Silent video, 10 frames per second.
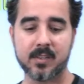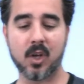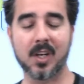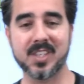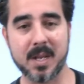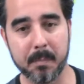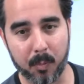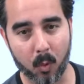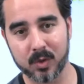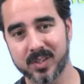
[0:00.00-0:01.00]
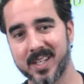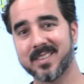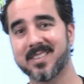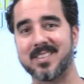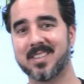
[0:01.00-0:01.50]
Such an
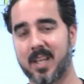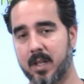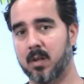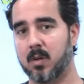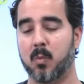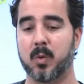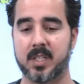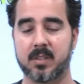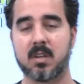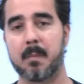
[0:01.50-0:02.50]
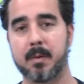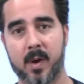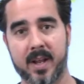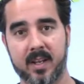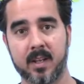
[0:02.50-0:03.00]
important skill, which is
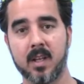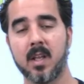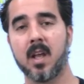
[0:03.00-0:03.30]
copywriting.